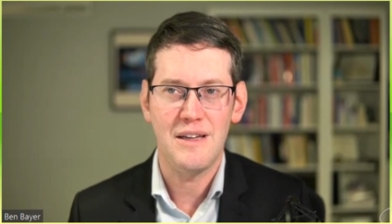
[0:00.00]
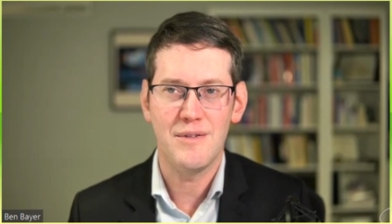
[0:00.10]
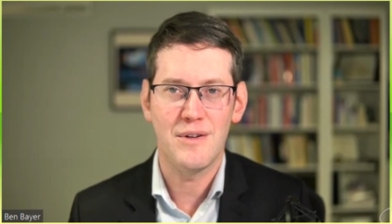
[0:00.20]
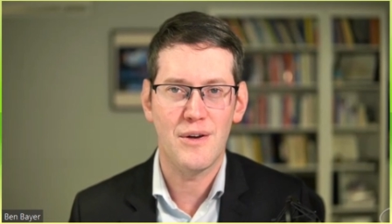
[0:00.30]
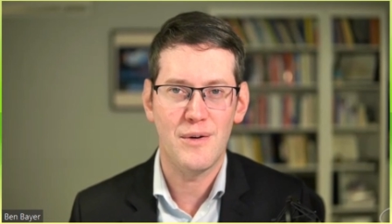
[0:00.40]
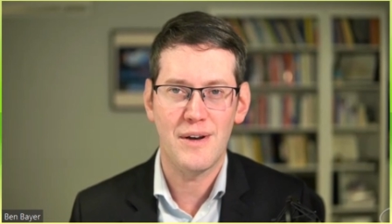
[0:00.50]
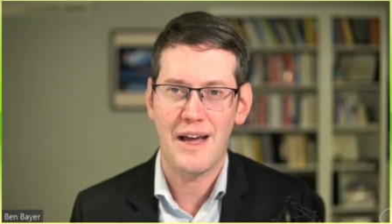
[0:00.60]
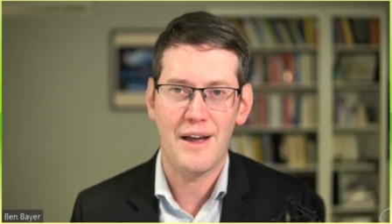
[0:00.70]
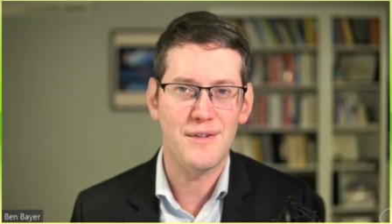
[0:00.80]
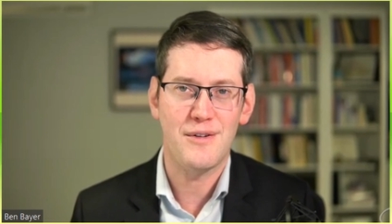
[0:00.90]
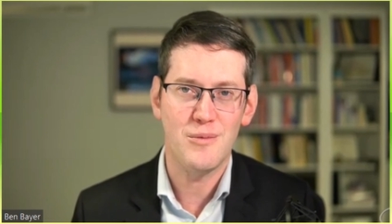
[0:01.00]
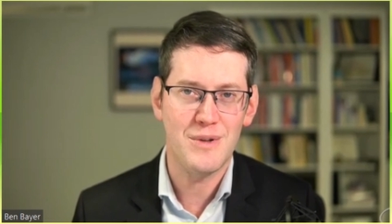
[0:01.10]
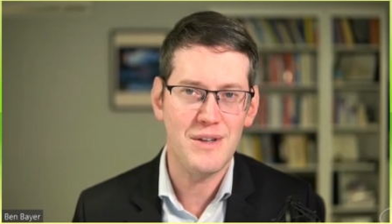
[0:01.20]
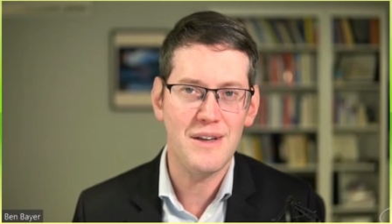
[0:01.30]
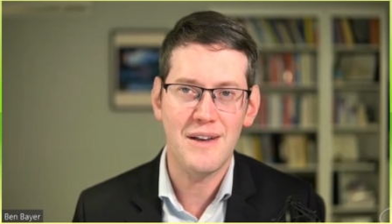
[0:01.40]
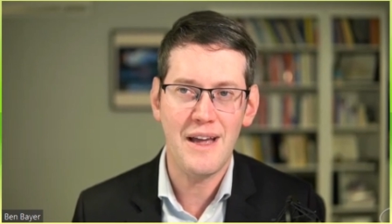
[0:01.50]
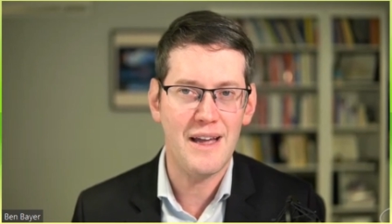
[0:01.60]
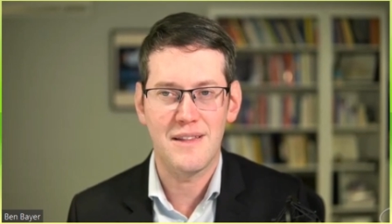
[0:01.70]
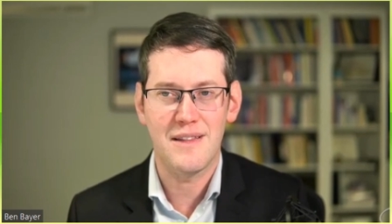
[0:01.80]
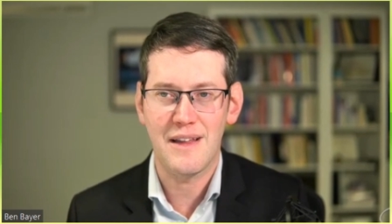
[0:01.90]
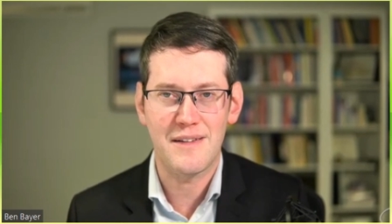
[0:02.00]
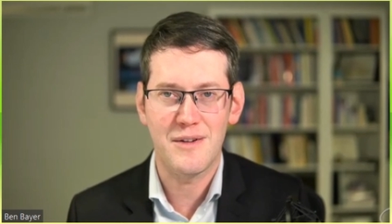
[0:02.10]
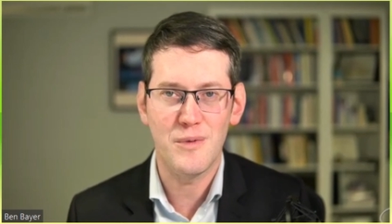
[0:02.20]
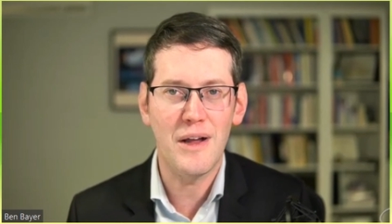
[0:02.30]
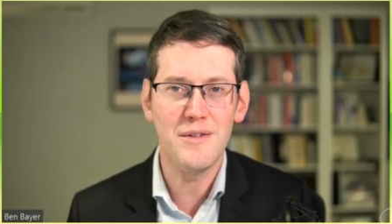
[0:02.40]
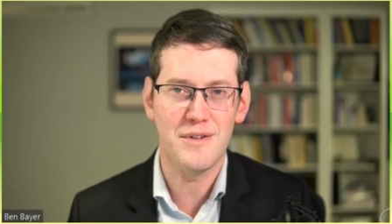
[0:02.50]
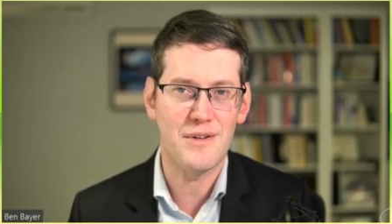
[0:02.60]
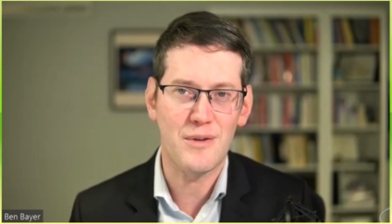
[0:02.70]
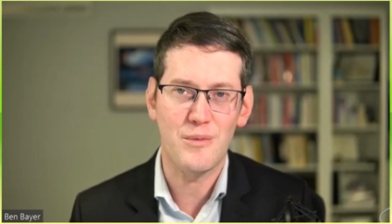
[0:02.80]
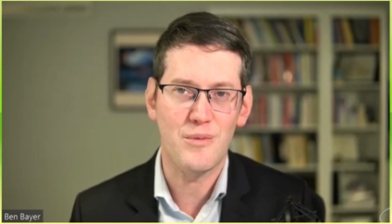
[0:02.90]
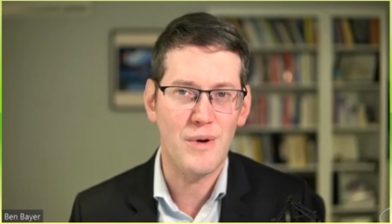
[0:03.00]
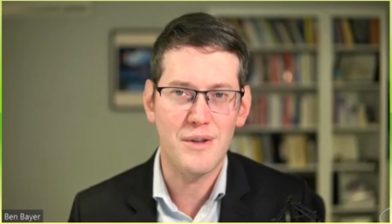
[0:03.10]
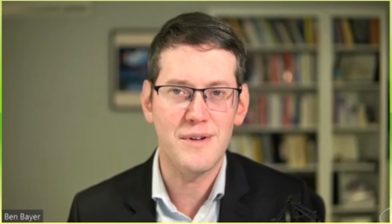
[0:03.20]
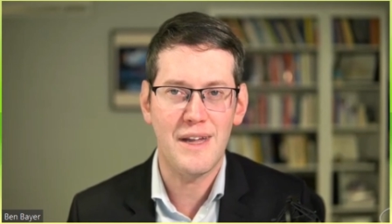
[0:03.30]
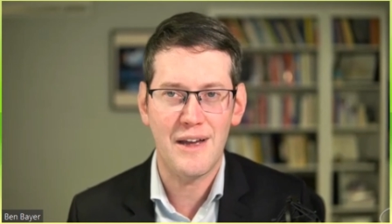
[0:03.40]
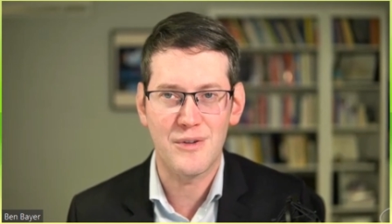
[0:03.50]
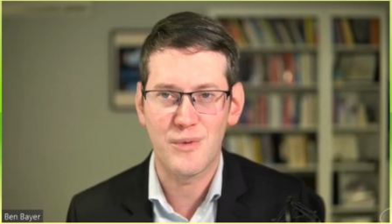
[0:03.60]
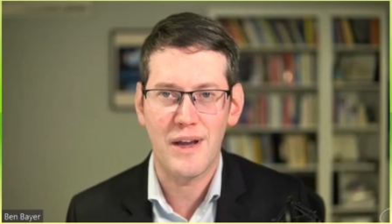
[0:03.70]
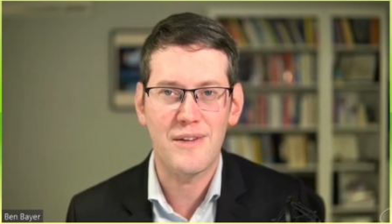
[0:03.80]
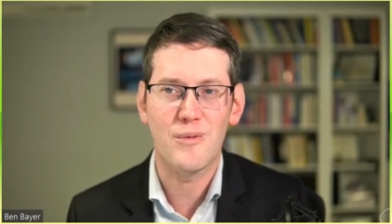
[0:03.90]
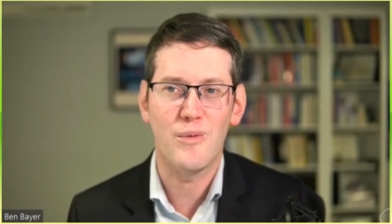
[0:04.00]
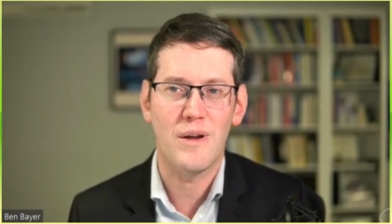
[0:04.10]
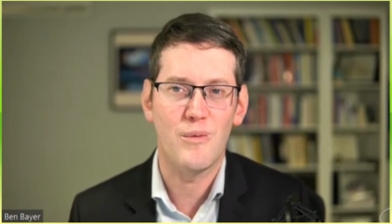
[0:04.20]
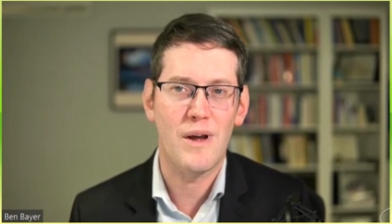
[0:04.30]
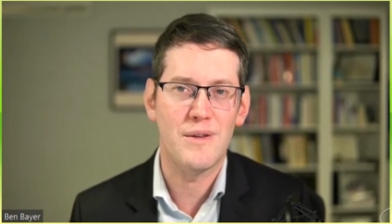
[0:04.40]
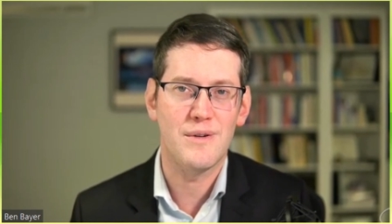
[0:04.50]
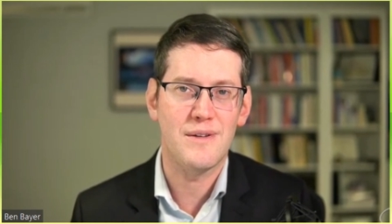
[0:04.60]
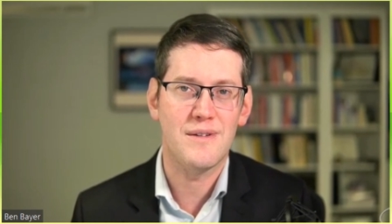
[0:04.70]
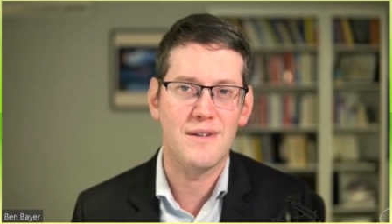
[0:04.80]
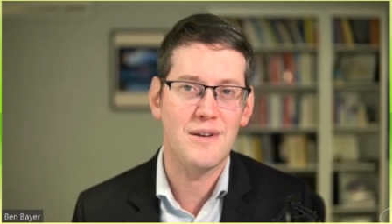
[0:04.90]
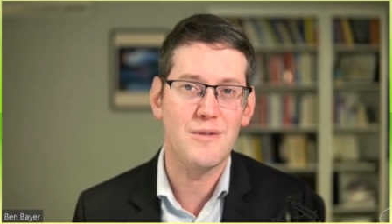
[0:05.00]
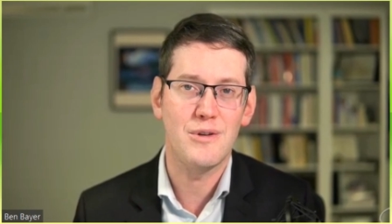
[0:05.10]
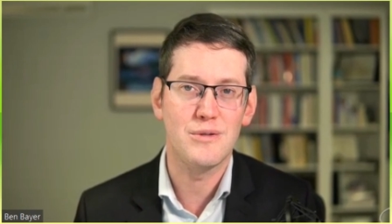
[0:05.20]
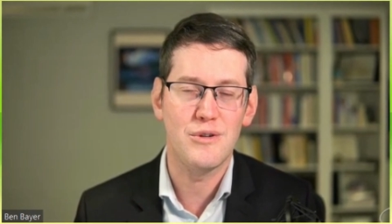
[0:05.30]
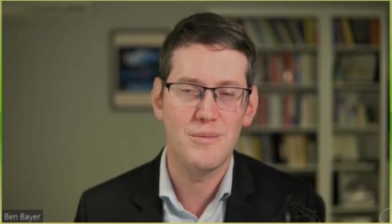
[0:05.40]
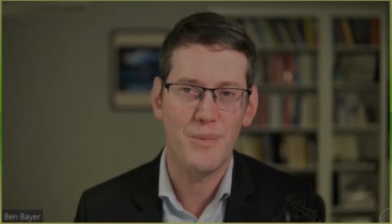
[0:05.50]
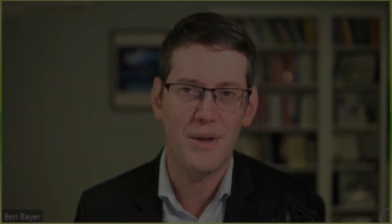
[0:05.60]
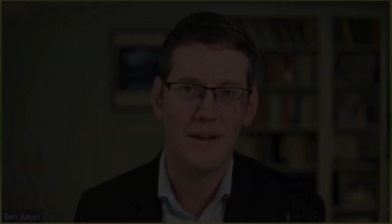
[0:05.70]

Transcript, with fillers: Even though it has human DNA, that's irrelevant to whether it has rights, whether it's an individual human being.